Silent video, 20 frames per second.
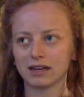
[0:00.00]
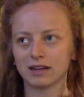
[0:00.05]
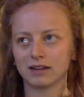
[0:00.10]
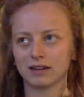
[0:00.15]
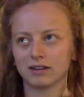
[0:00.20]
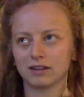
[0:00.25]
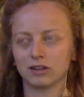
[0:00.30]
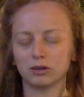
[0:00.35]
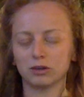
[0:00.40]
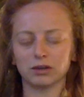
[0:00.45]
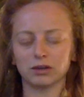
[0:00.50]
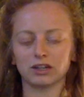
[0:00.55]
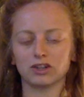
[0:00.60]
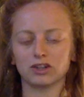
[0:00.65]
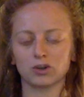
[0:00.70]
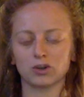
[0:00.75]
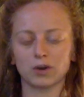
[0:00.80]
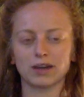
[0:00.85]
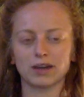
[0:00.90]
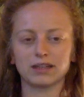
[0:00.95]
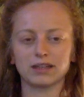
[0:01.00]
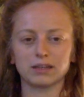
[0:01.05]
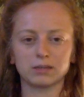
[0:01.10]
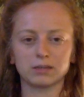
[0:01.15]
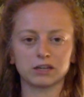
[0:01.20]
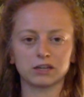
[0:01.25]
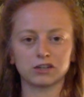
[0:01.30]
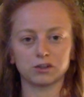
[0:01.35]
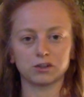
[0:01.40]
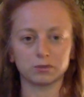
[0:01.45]
you'd enjoy a deep
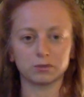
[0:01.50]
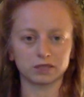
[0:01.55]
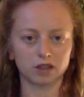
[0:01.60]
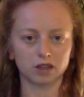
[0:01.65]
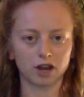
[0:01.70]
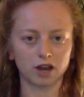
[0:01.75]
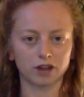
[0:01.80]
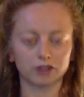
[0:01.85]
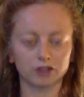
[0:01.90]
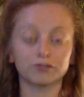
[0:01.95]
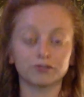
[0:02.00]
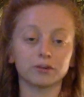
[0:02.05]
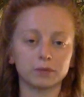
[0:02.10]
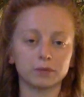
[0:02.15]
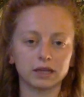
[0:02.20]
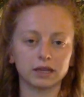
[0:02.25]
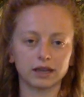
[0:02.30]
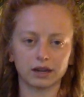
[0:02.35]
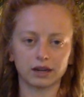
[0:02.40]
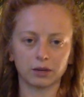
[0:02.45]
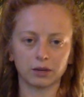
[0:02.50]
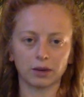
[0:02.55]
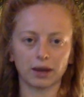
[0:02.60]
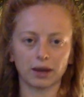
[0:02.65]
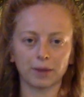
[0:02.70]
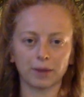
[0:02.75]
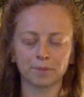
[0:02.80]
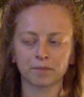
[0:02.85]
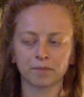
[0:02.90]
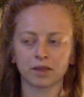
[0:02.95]
tissue massage, for me
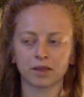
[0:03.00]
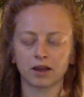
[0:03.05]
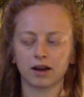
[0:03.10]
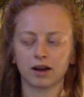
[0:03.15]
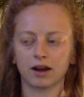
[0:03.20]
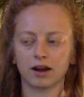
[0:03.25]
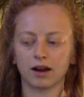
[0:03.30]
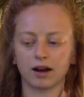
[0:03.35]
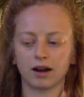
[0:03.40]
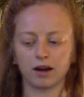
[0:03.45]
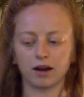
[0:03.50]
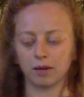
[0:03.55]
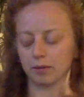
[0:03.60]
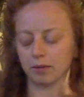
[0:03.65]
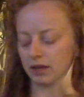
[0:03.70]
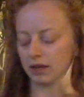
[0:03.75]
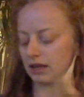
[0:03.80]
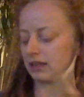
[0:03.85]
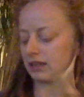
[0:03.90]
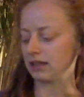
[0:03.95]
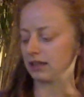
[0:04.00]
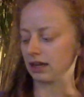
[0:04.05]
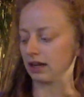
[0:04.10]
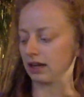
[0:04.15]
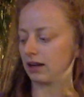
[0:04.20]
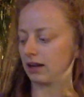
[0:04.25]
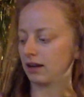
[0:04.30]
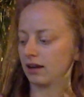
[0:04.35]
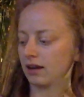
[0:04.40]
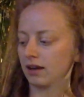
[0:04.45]
anyway. He
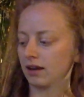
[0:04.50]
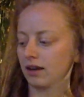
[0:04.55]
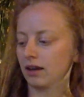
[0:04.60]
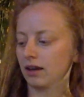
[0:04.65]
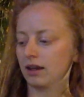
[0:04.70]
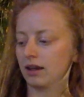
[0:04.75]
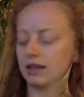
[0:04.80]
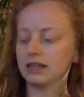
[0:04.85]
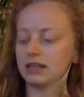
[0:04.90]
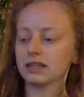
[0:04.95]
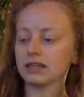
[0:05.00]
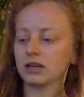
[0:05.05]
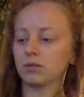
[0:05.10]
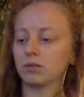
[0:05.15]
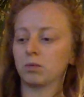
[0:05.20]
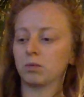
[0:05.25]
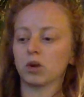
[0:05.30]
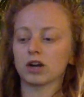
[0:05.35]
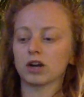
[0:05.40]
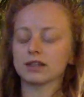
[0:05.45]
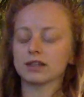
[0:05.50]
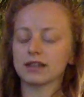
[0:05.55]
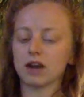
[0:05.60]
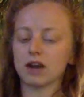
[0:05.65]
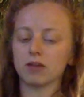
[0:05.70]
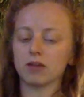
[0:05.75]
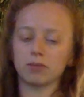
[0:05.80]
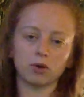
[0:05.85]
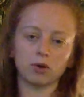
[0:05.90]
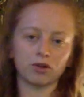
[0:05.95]
did work
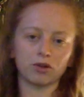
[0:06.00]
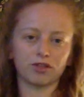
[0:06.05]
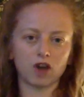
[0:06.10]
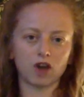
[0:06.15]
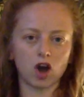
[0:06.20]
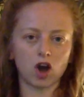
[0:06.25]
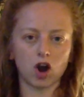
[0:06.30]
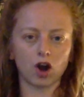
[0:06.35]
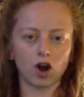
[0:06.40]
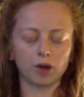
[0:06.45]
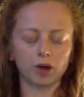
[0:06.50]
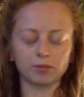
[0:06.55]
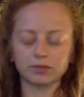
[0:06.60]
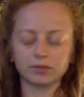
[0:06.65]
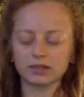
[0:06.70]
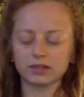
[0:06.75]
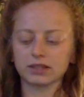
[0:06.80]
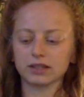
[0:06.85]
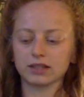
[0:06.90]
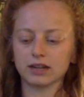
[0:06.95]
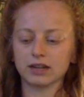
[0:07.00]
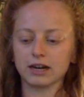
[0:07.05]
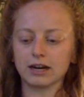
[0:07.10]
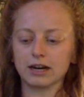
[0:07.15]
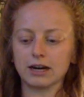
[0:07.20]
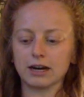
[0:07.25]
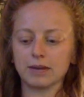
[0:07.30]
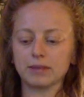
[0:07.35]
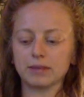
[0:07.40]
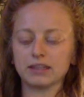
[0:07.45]
down both the arms.
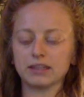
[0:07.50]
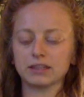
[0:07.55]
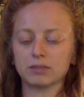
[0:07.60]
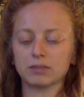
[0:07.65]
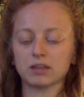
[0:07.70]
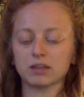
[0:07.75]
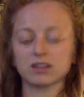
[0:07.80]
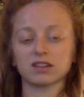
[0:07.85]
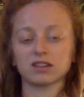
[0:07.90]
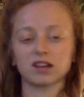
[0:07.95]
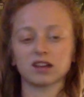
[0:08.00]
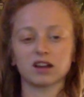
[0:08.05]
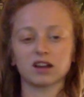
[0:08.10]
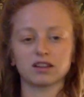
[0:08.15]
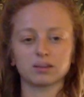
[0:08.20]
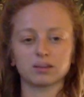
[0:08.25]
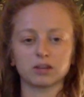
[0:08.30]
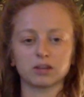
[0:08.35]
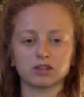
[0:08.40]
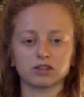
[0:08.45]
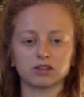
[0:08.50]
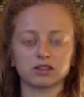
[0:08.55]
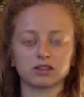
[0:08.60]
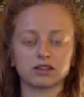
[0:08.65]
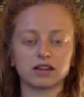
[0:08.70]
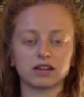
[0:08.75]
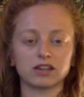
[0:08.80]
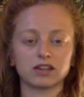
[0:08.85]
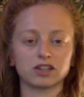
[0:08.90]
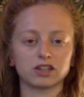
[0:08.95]
He spent a lot of special
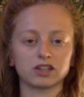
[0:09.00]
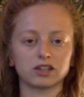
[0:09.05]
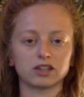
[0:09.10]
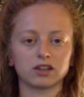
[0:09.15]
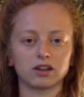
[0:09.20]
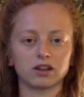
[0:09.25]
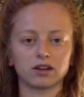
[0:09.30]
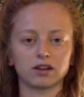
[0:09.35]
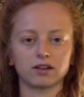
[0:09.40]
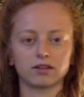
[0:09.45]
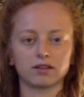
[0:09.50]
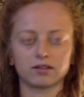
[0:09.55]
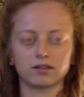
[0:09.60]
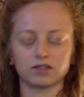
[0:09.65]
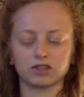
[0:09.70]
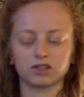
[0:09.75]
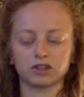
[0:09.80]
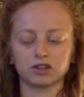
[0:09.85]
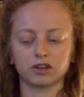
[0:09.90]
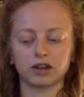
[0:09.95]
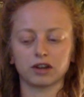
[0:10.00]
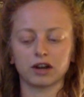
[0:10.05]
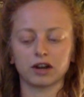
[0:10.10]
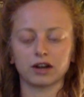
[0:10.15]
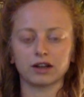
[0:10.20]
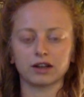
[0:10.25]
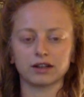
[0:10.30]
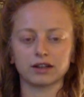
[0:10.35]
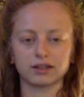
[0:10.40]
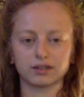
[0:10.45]
attention on certain
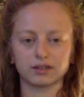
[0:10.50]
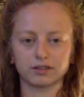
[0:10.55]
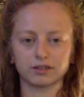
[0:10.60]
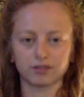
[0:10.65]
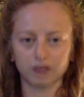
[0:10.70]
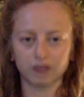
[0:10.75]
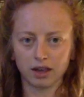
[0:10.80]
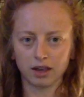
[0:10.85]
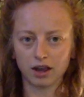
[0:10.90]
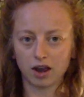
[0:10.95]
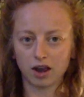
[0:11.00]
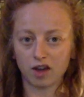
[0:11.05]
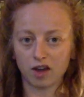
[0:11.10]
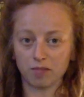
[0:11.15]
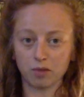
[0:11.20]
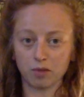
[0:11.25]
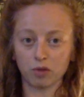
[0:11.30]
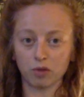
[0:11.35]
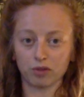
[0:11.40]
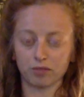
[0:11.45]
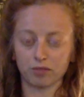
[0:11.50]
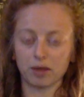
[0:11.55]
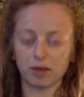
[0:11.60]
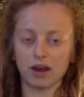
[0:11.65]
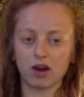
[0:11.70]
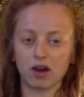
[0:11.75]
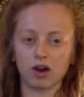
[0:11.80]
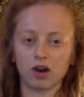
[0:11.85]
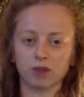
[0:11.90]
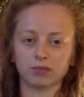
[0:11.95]
areas of both my
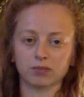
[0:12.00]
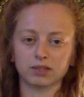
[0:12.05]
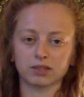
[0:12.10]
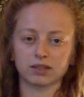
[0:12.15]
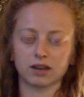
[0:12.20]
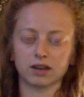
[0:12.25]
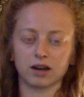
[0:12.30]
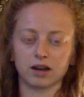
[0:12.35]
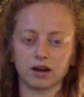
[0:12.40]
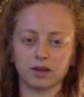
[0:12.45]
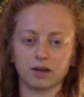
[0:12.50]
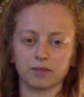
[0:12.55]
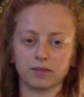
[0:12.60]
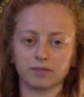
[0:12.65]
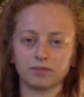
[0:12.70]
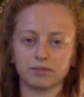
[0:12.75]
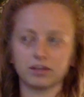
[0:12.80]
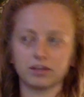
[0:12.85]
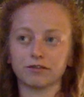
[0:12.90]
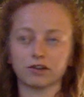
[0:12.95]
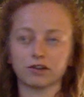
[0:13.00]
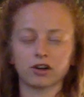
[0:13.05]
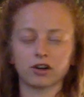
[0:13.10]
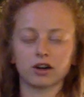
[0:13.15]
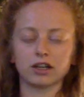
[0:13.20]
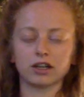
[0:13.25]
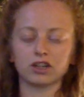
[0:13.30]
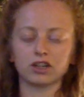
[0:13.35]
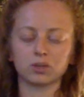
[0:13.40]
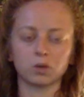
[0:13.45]
arms, different on
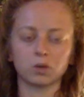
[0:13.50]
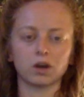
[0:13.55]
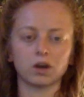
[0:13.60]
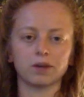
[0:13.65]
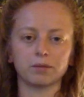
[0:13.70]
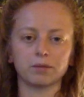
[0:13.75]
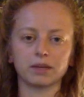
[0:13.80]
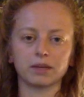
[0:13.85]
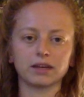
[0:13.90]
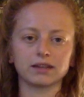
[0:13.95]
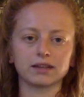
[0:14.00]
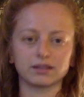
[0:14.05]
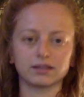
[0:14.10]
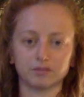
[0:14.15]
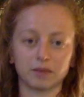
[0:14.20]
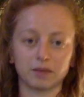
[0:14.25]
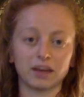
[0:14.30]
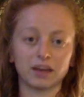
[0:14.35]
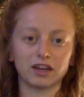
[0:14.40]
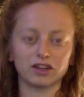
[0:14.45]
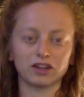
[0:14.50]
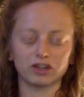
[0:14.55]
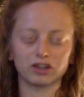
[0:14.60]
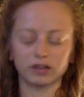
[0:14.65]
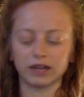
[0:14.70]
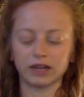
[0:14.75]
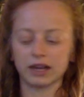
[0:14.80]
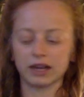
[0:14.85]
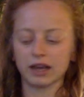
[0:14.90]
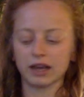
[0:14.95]
each one because of my injury.